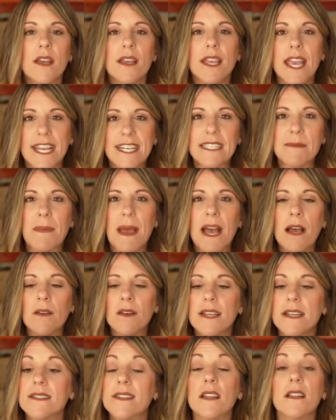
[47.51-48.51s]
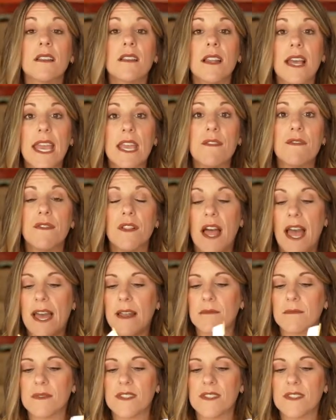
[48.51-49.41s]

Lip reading: Case bound is a lay flat.